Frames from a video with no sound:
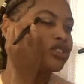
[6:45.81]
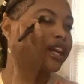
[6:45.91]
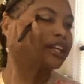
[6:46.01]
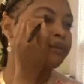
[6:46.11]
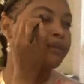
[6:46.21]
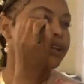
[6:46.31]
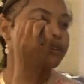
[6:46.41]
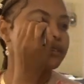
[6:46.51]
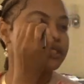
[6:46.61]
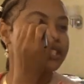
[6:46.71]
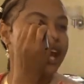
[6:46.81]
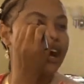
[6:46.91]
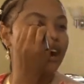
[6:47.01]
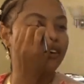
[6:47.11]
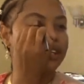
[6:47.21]
trying to bring you
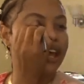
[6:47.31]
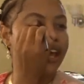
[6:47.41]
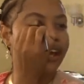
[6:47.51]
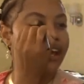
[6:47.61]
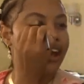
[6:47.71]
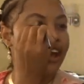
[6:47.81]
down. Like,